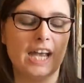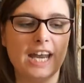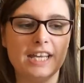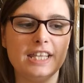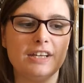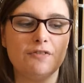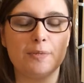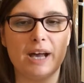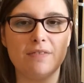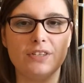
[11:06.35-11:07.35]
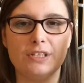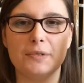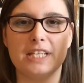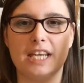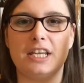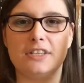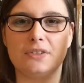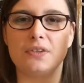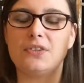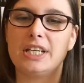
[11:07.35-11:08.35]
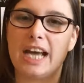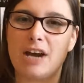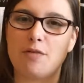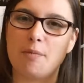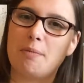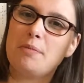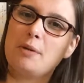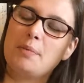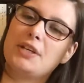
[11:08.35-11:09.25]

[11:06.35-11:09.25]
Anything from after she was 10 years old she can't remember